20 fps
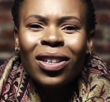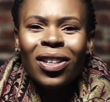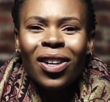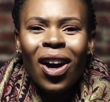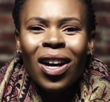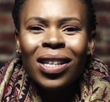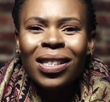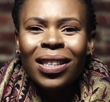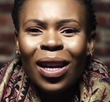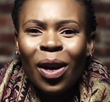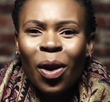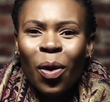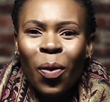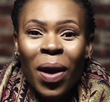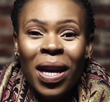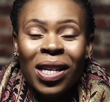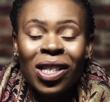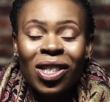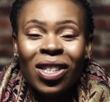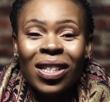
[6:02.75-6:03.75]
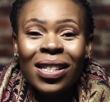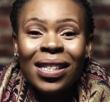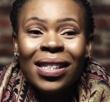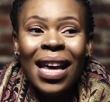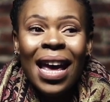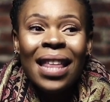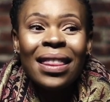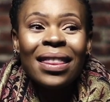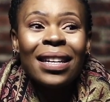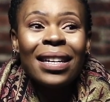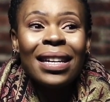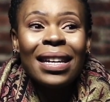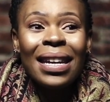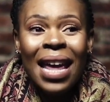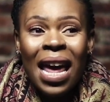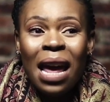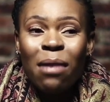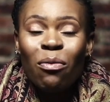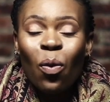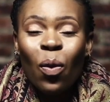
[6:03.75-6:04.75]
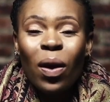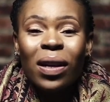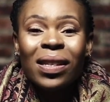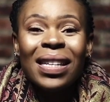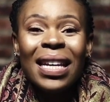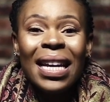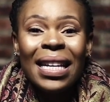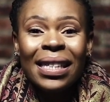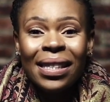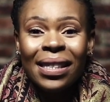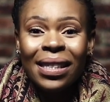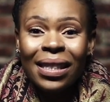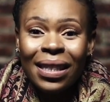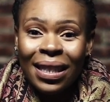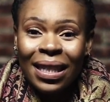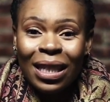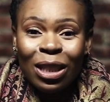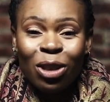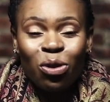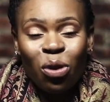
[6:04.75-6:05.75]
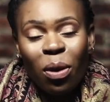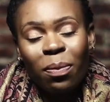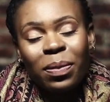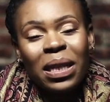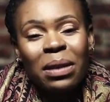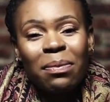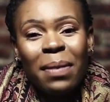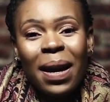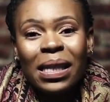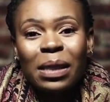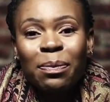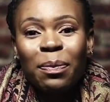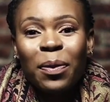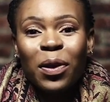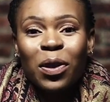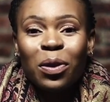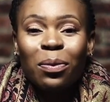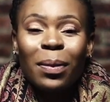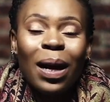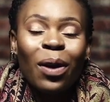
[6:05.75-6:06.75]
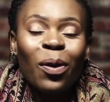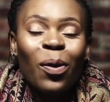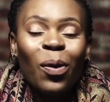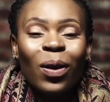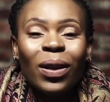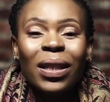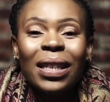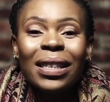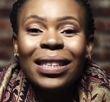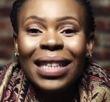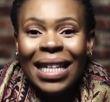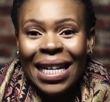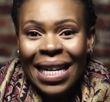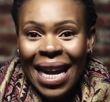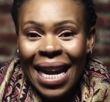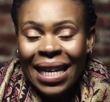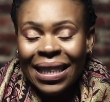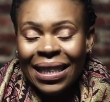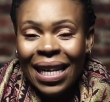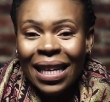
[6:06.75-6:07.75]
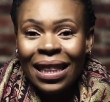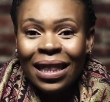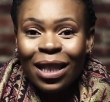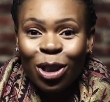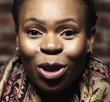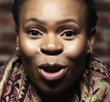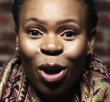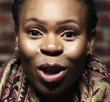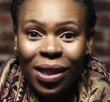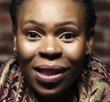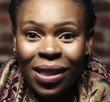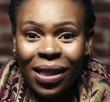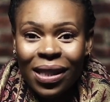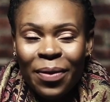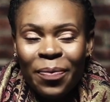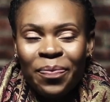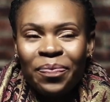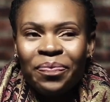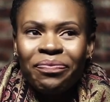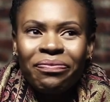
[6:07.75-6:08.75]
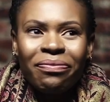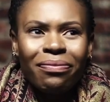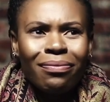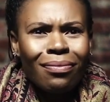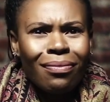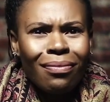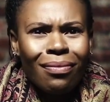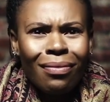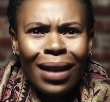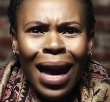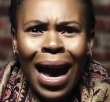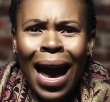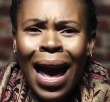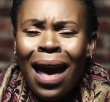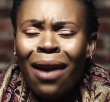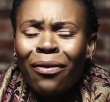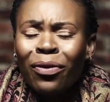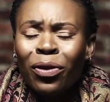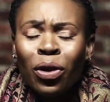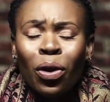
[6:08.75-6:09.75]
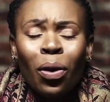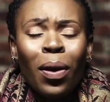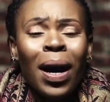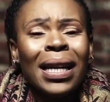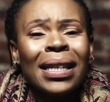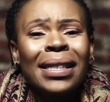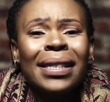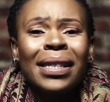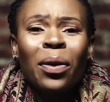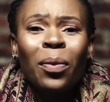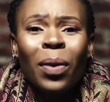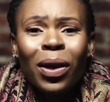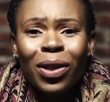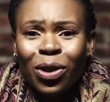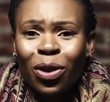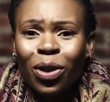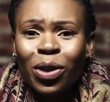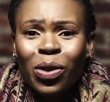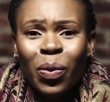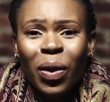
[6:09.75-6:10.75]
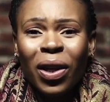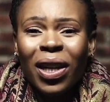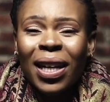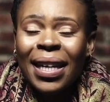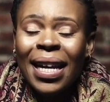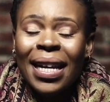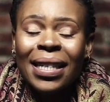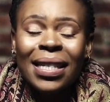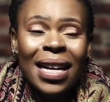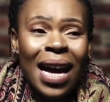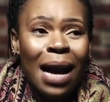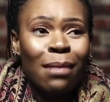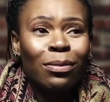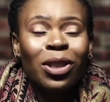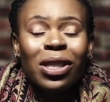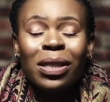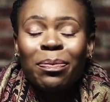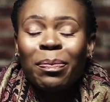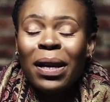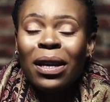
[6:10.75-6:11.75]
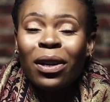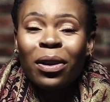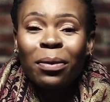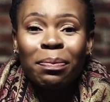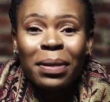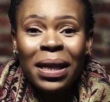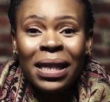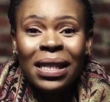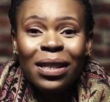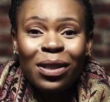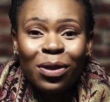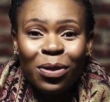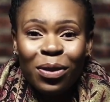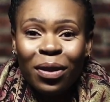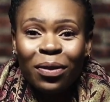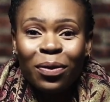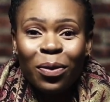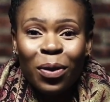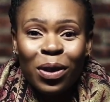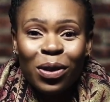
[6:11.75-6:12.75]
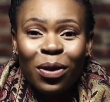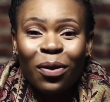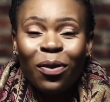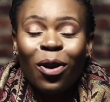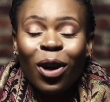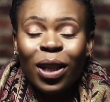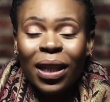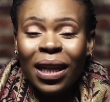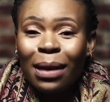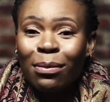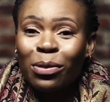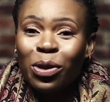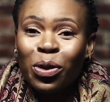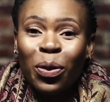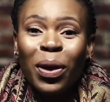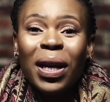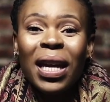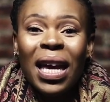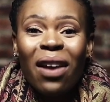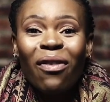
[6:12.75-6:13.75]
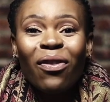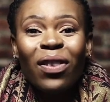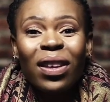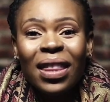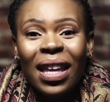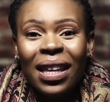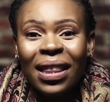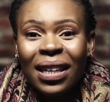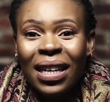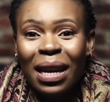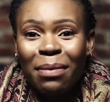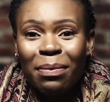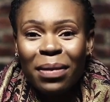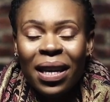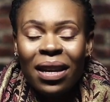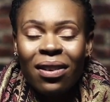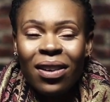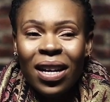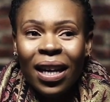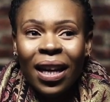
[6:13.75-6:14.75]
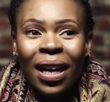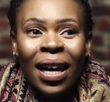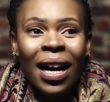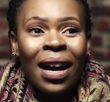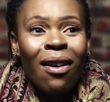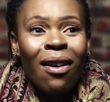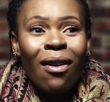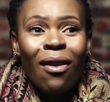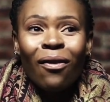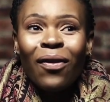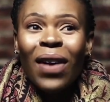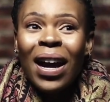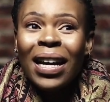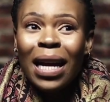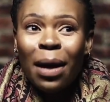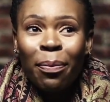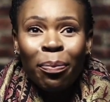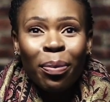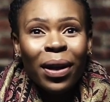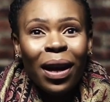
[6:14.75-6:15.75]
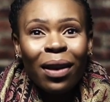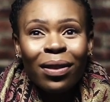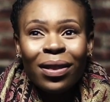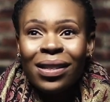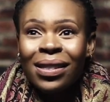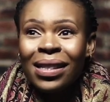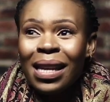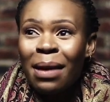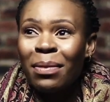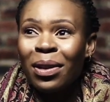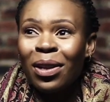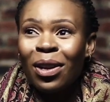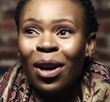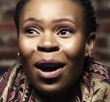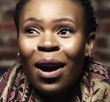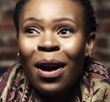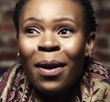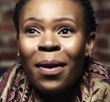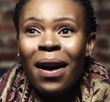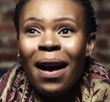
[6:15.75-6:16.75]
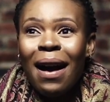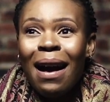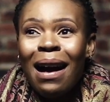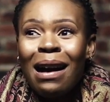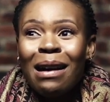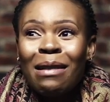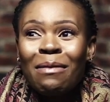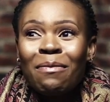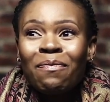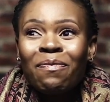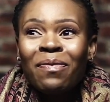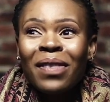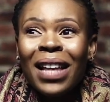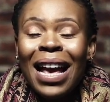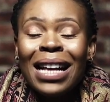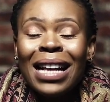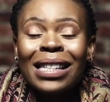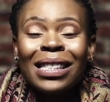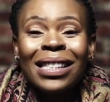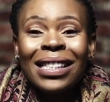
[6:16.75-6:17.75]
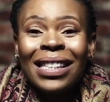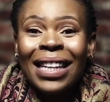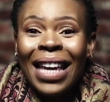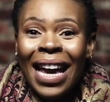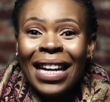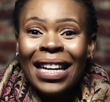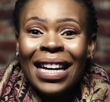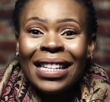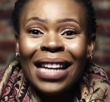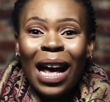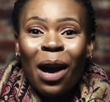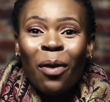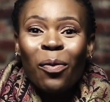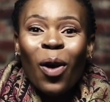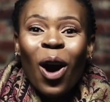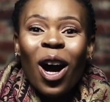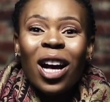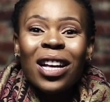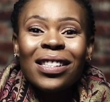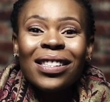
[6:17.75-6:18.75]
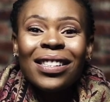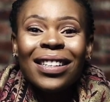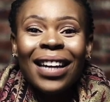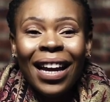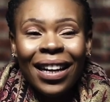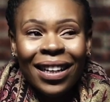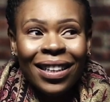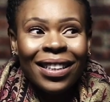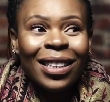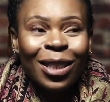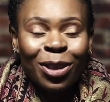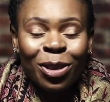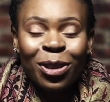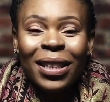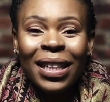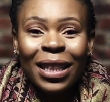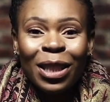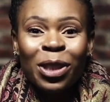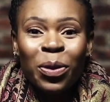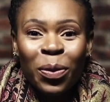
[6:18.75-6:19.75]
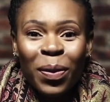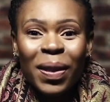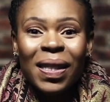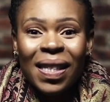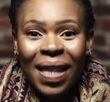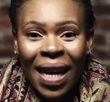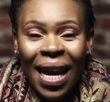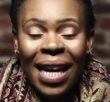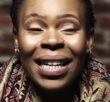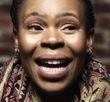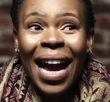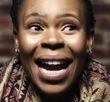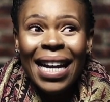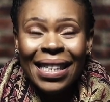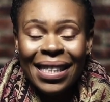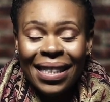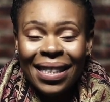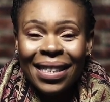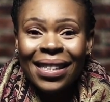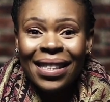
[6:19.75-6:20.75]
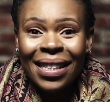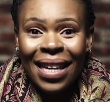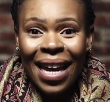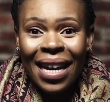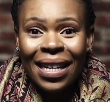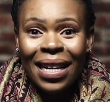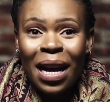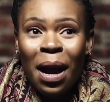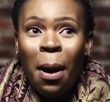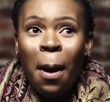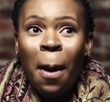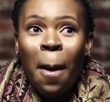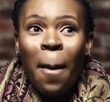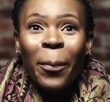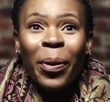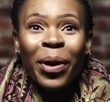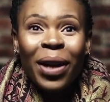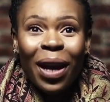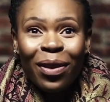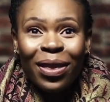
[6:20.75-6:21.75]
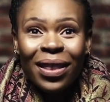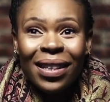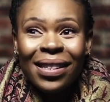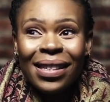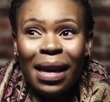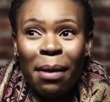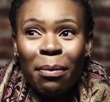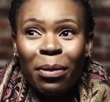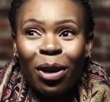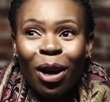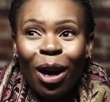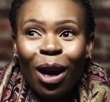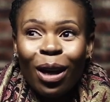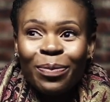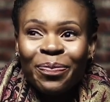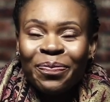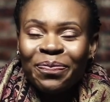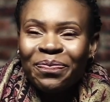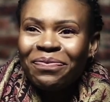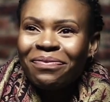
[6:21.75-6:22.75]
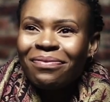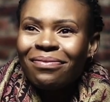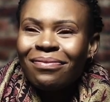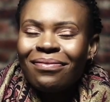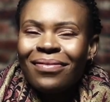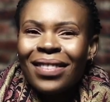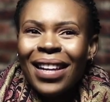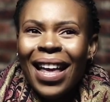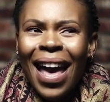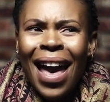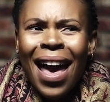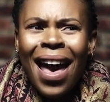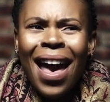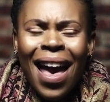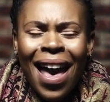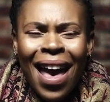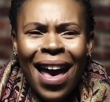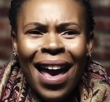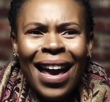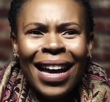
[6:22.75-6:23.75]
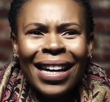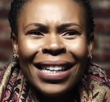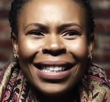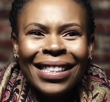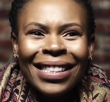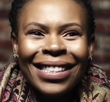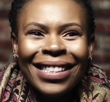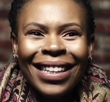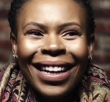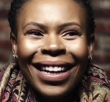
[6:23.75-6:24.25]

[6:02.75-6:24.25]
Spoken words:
asking questions and the name was instantly dropped in my spirit. I call it connecting the dots. I have no idea what dots we're connecting. I'm just being obedient to the voice of God and I'm doing everything that I'm hearing. Fine, I put out the seminar as scared as I was, like literally do it scared. I did it scared. Put out the seminar and